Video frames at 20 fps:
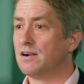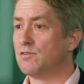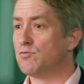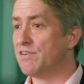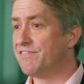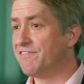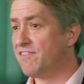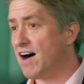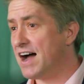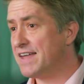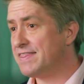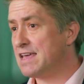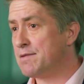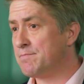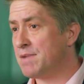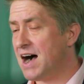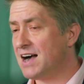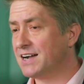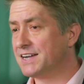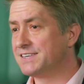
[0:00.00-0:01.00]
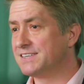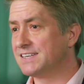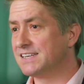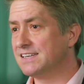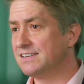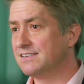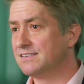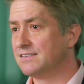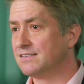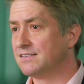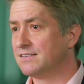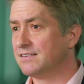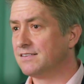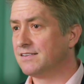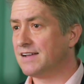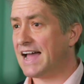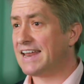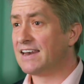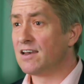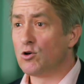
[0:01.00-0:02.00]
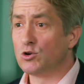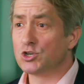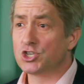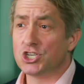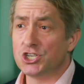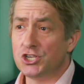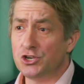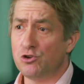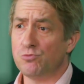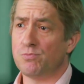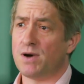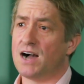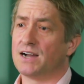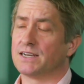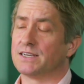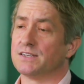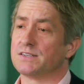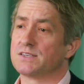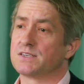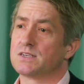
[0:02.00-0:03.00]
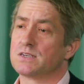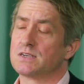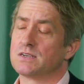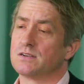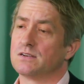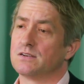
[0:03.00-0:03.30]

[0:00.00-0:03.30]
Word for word: refine their marketing, and launch in new markets.